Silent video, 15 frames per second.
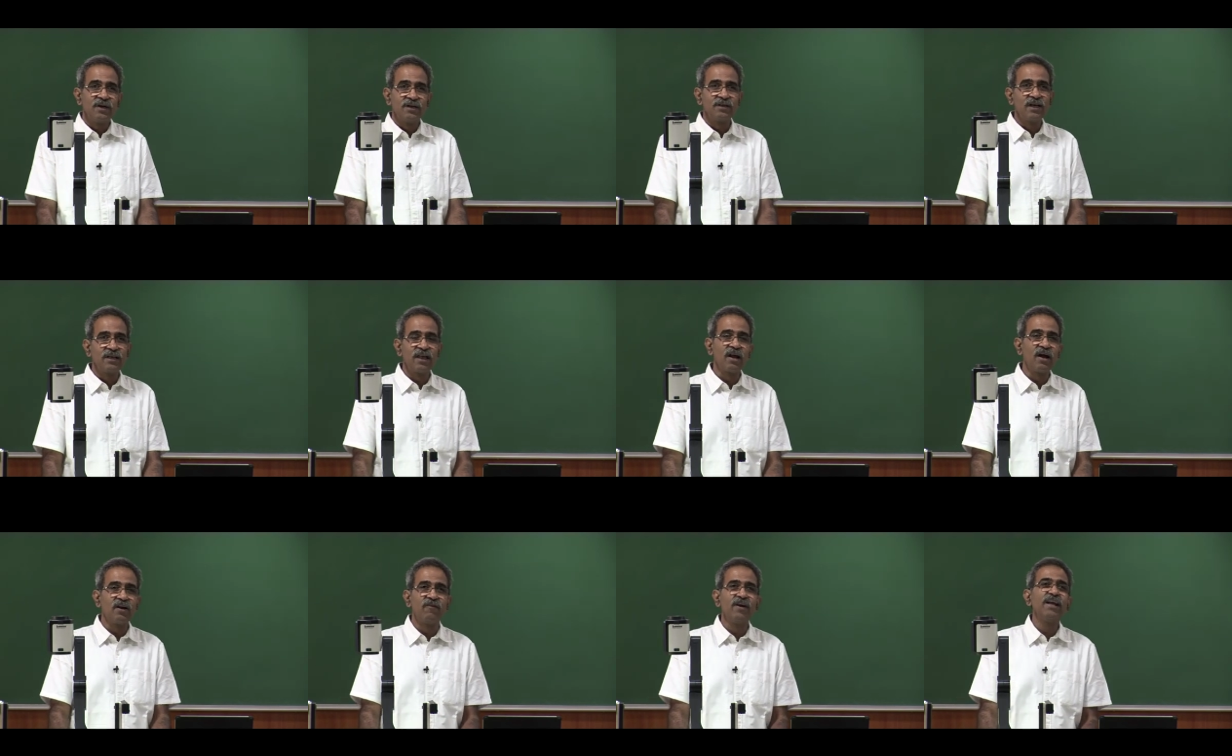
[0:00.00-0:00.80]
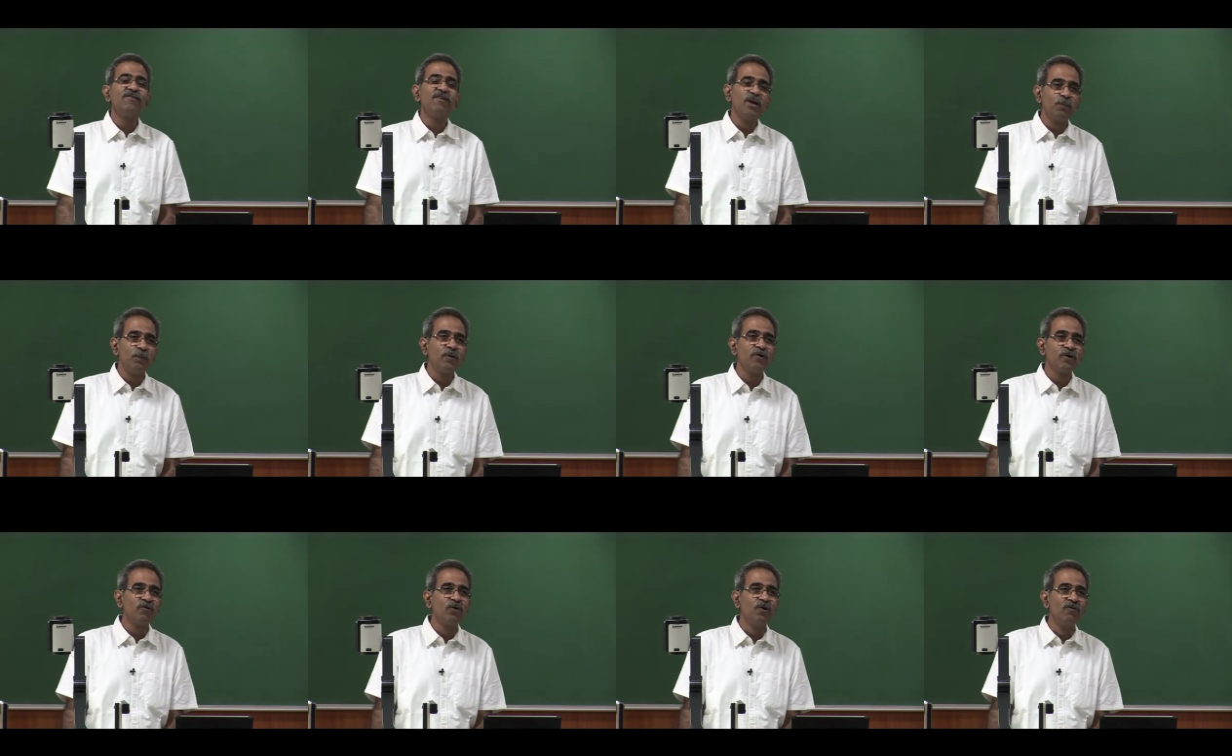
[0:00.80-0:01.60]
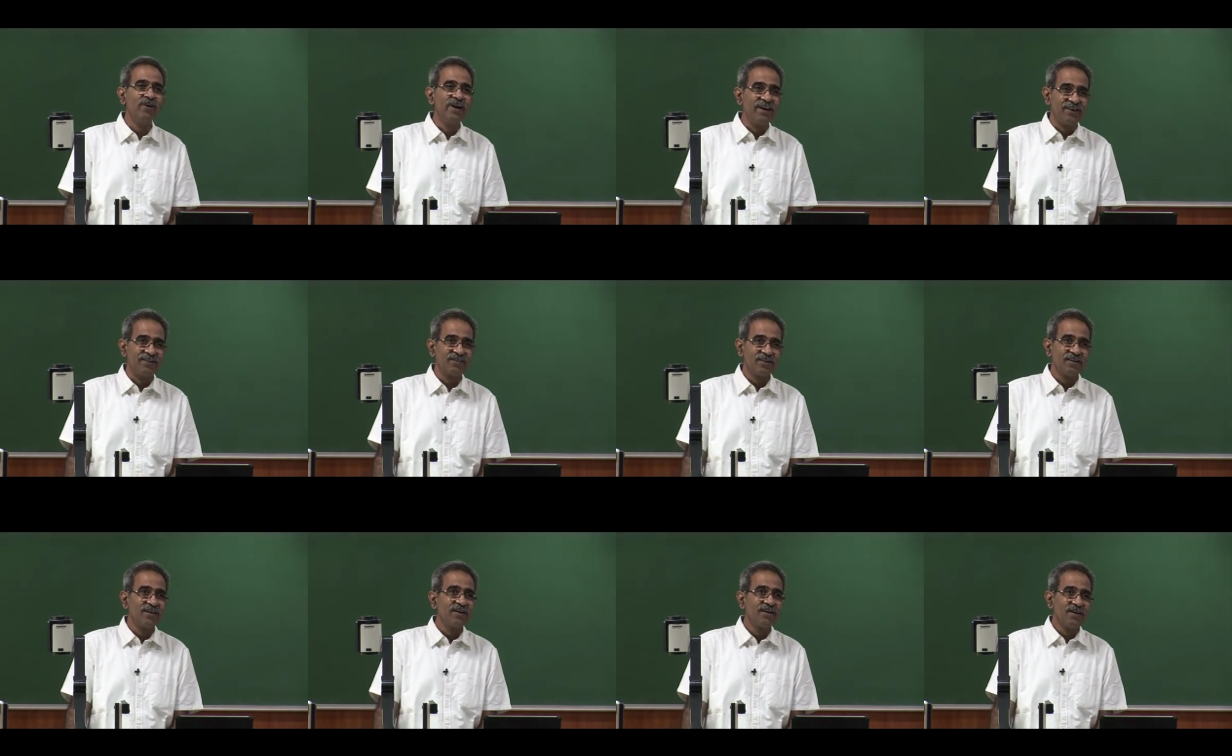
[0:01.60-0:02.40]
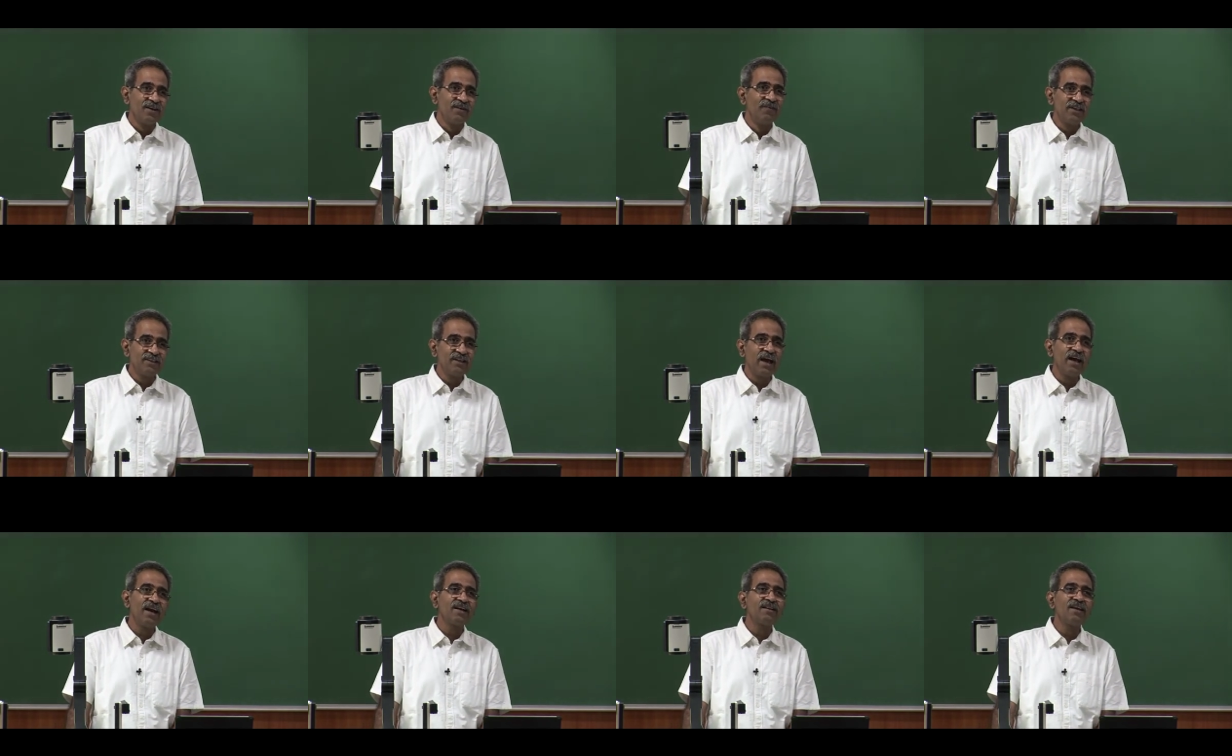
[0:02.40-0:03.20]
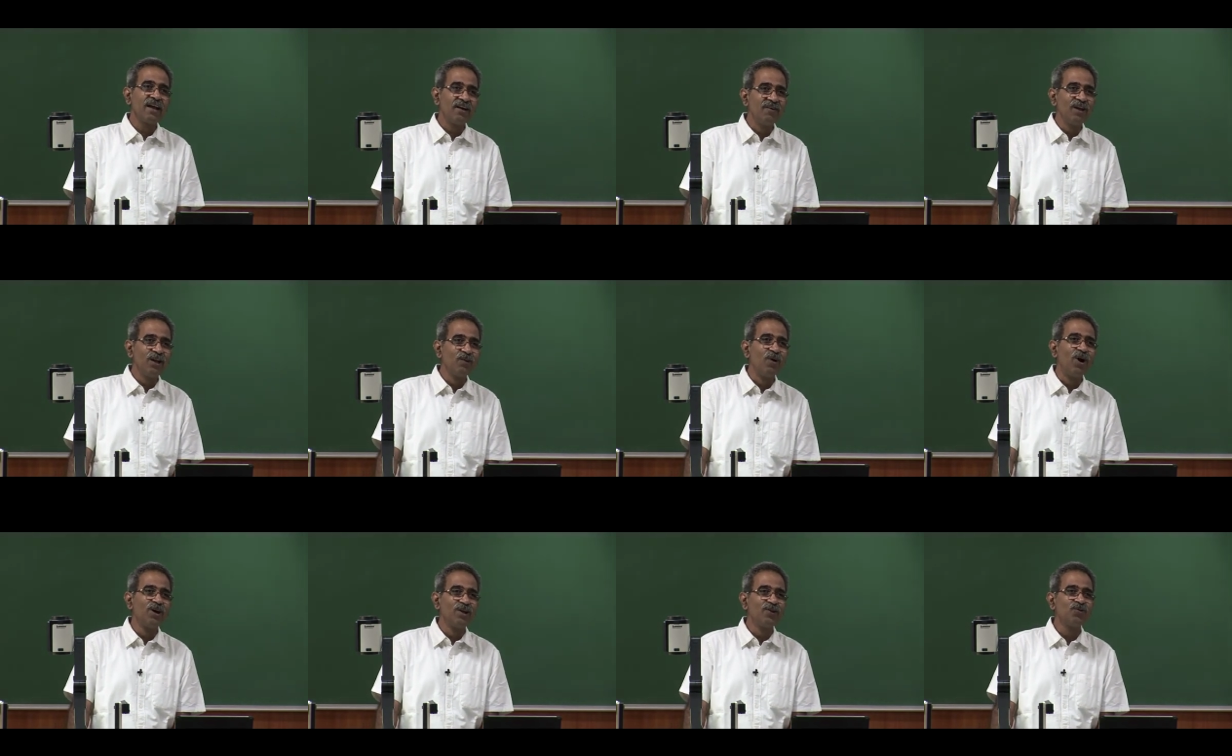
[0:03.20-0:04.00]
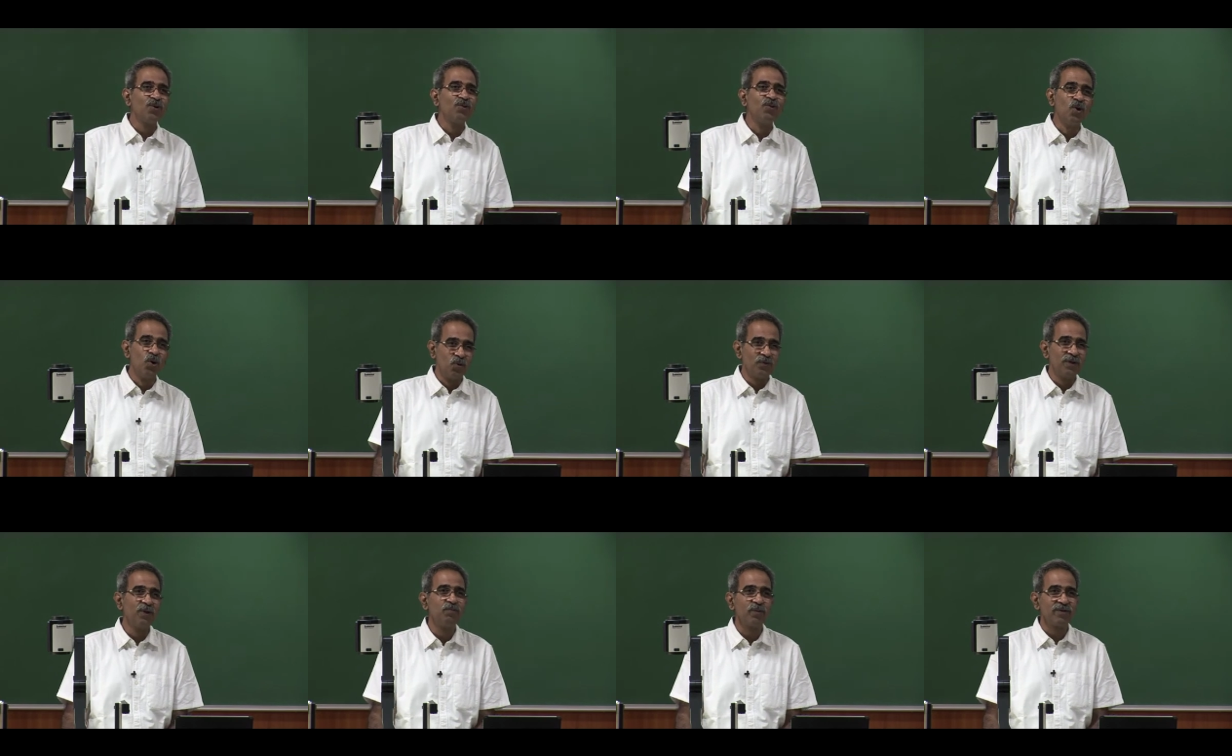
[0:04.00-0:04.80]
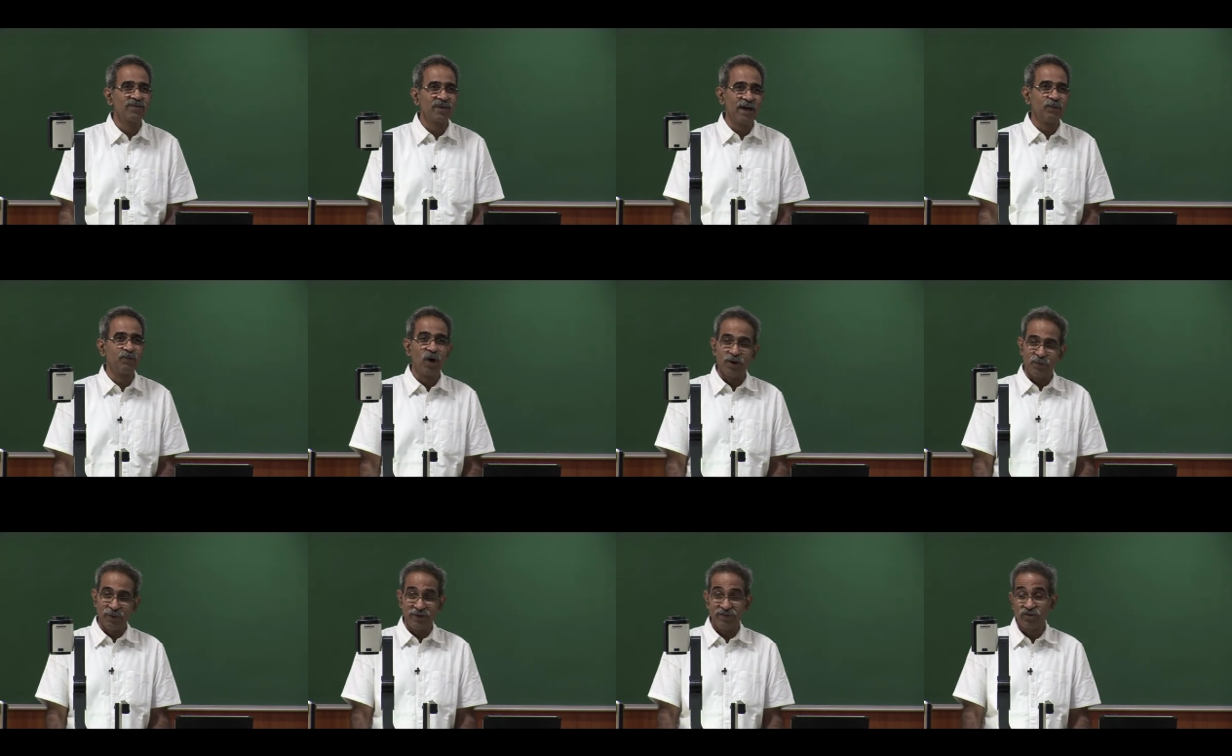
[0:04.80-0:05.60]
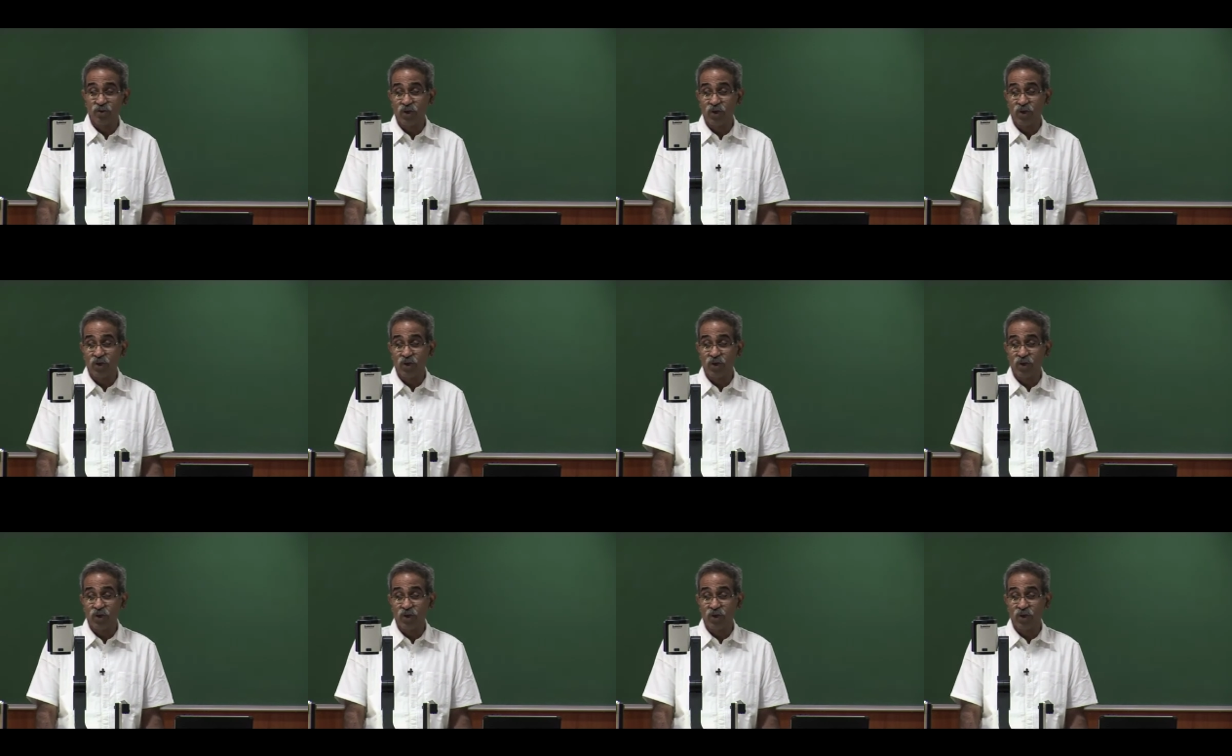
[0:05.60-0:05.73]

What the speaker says: that there are very, very powerful winds which direct the heavenly bodies to move in prescribed orbits.